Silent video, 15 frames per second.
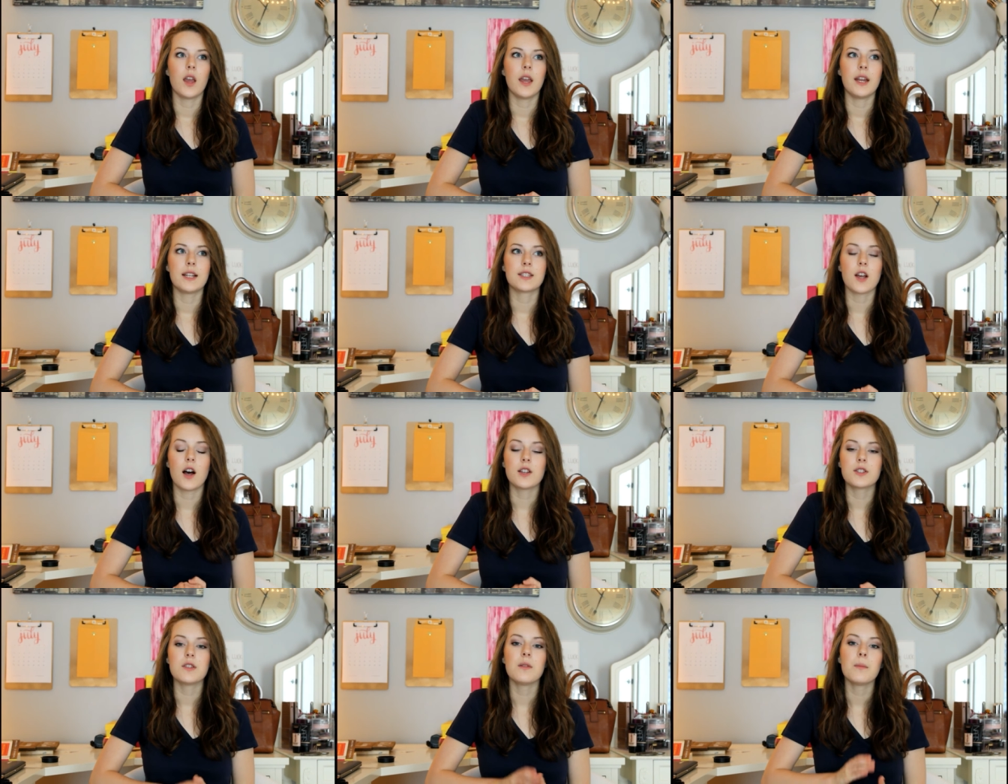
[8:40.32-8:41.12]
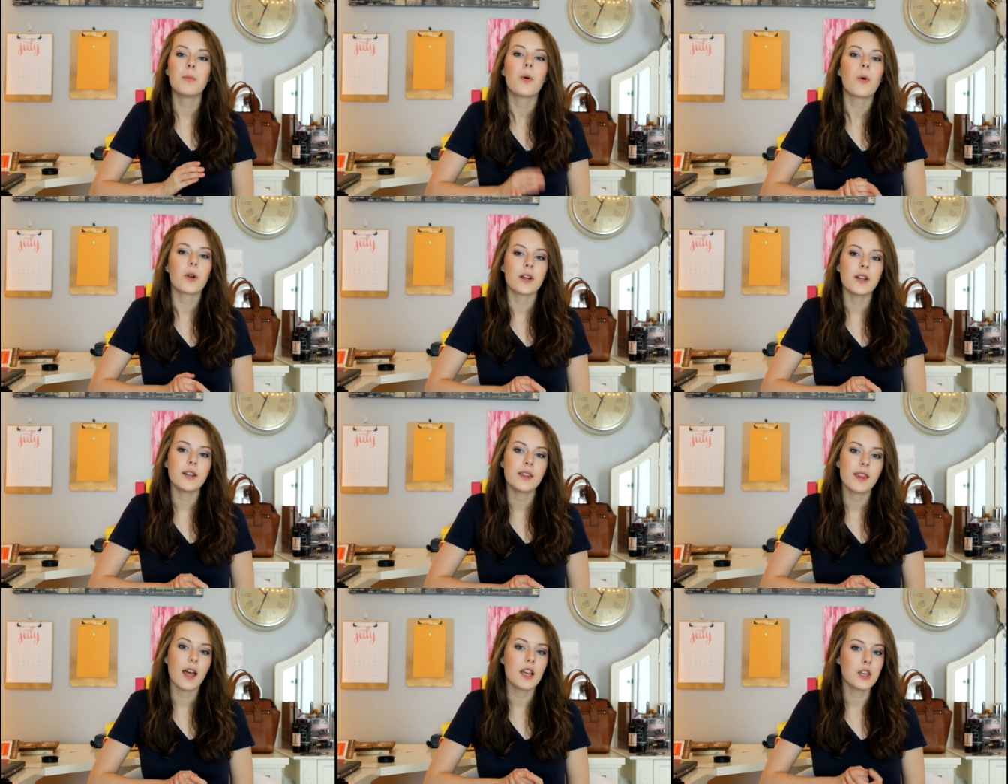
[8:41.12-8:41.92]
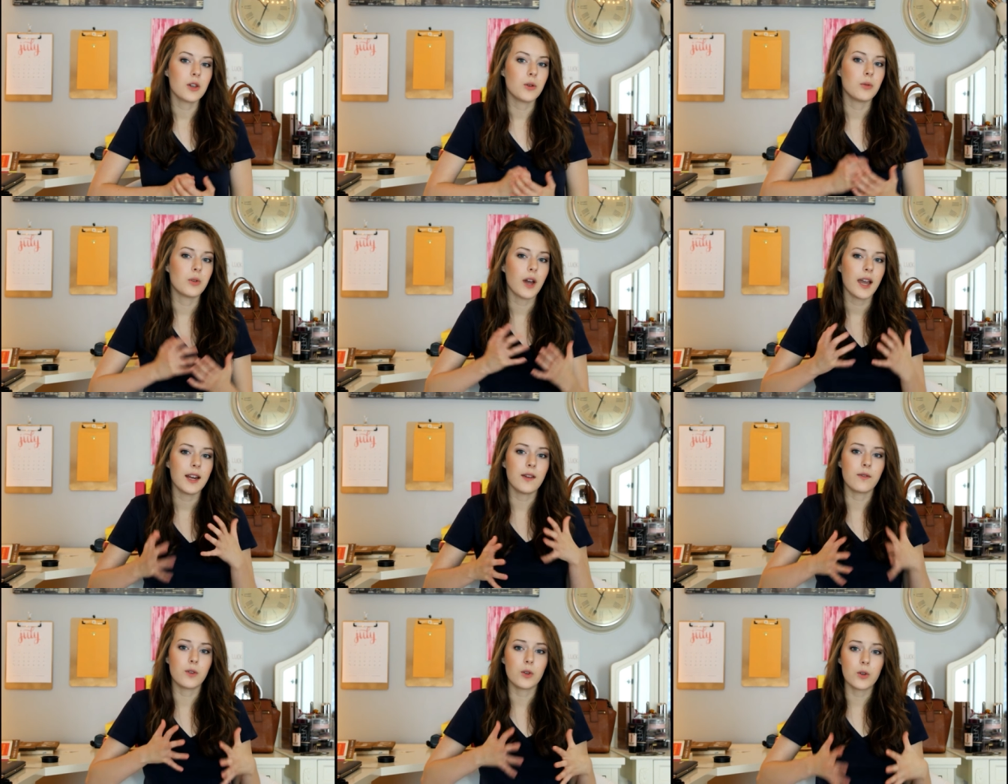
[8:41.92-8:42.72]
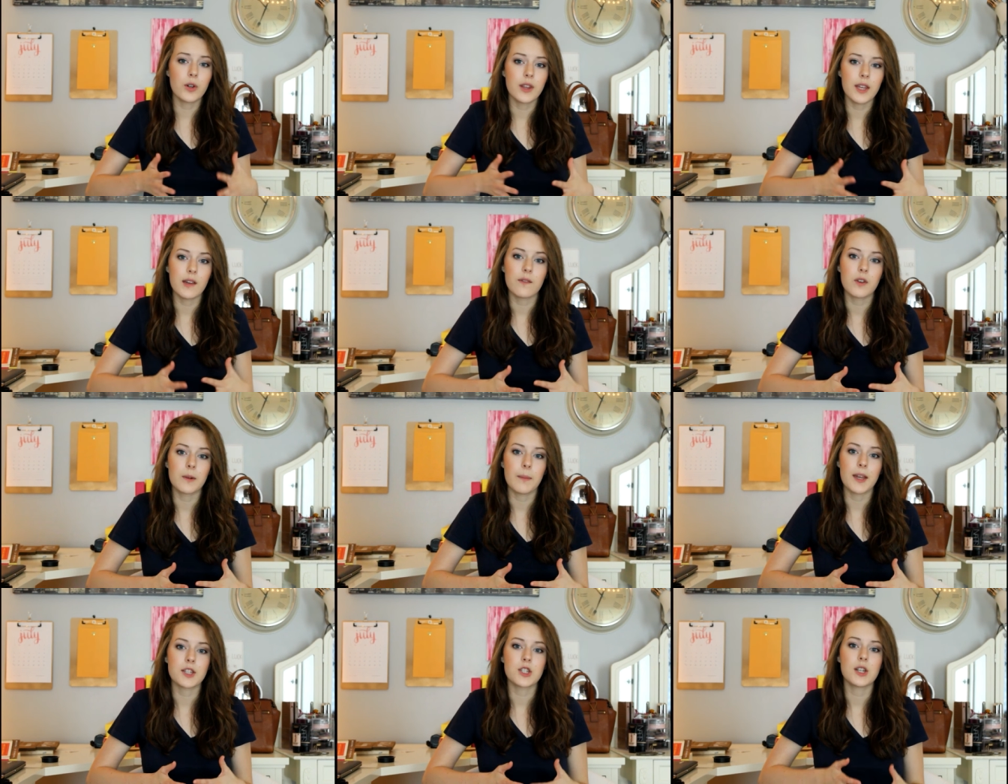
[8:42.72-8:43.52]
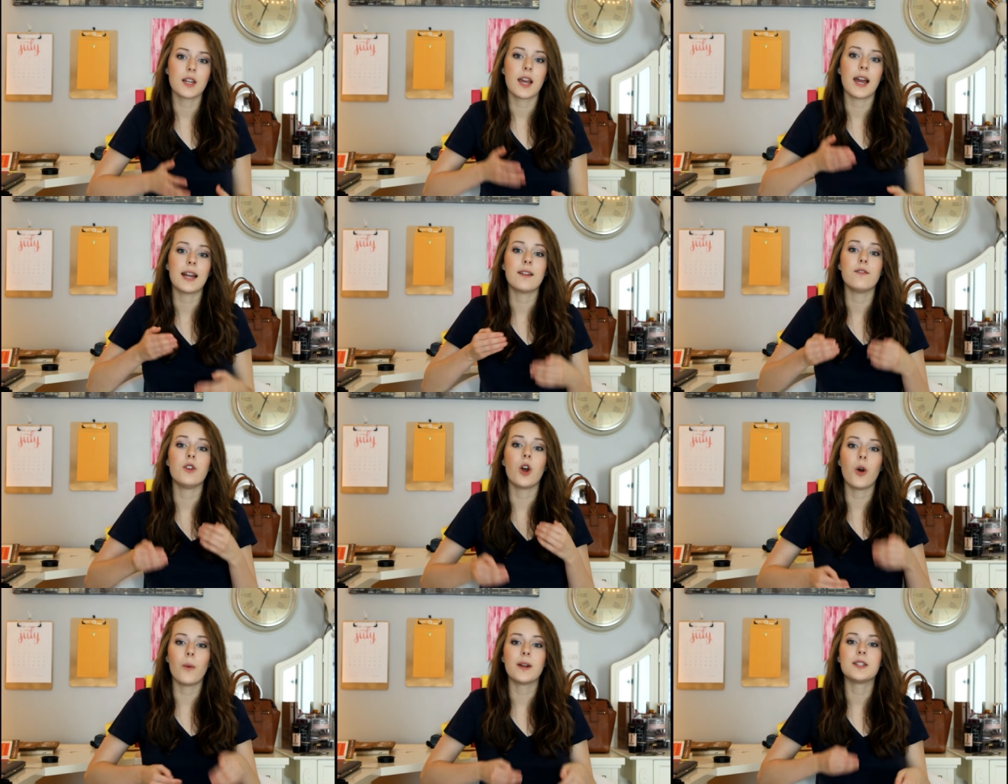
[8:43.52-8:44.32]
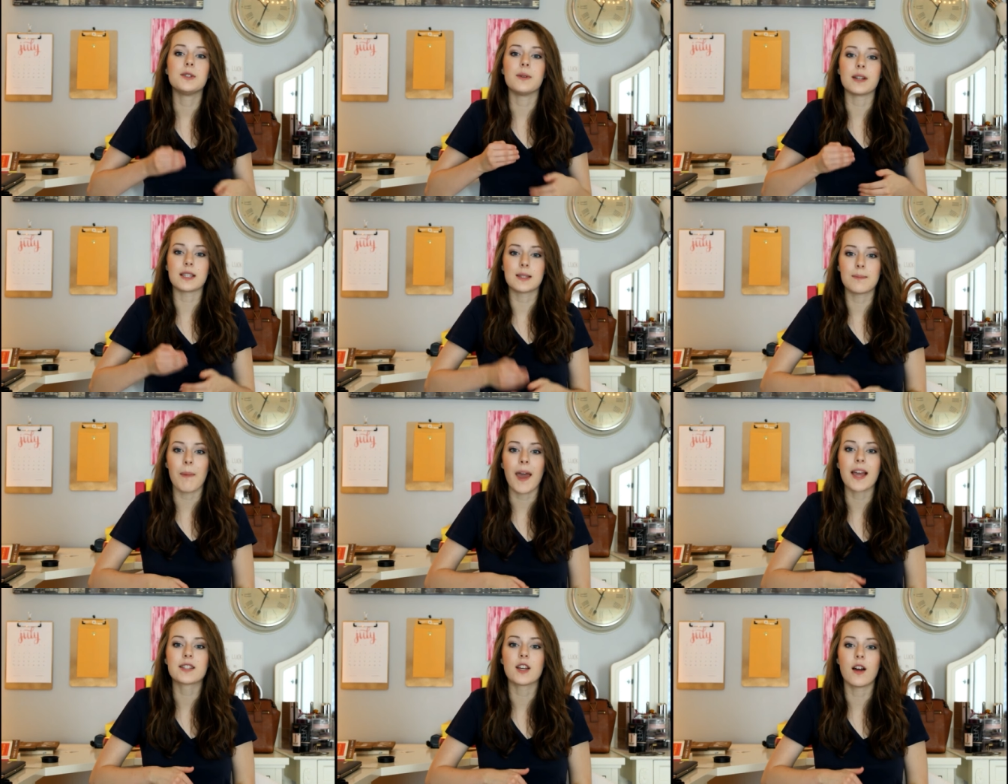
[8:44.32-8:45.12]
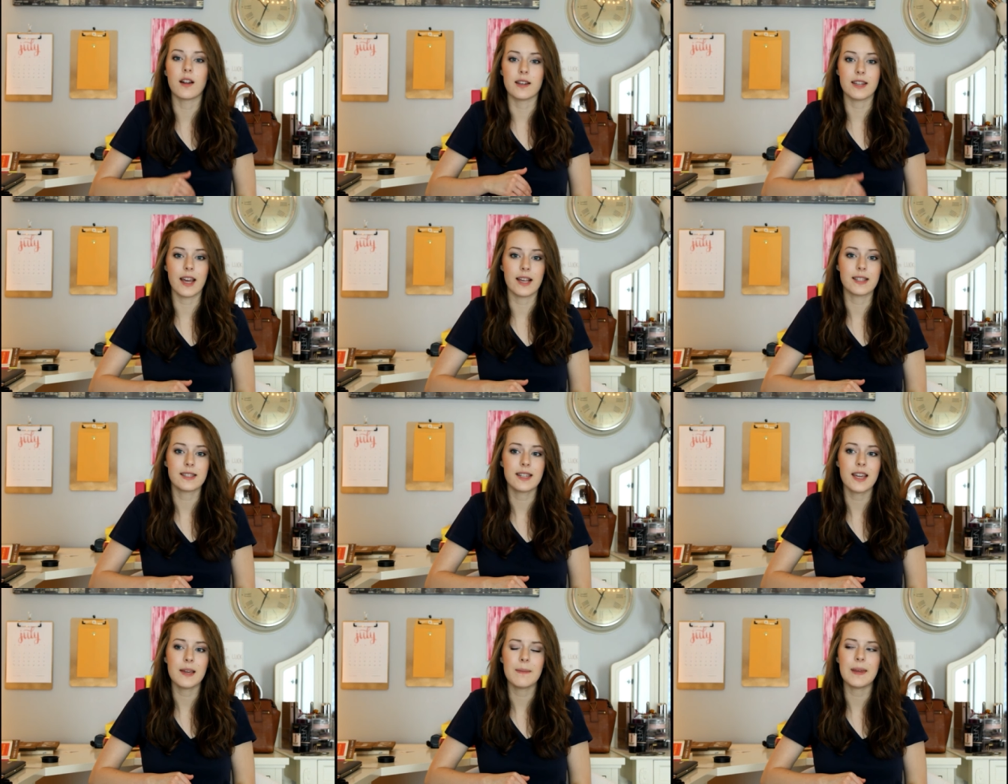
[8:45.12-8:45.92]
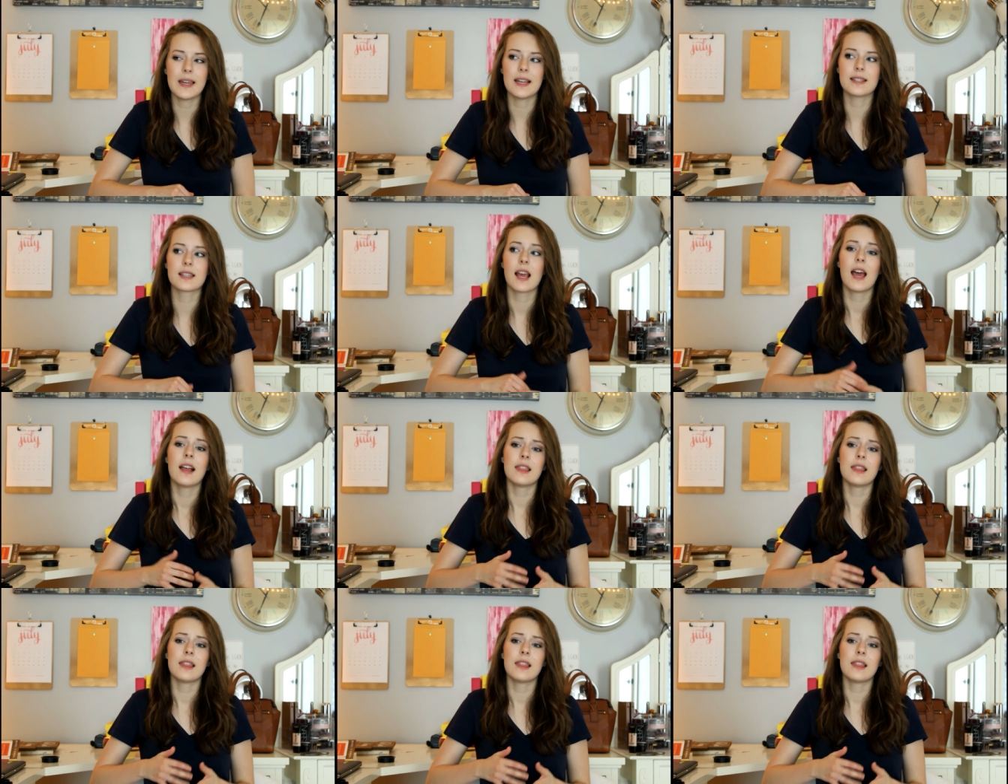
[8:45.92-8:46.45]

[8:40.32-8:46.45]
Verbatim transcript: and it's also important that you kind of Google the information and kind of know what to expect on test day because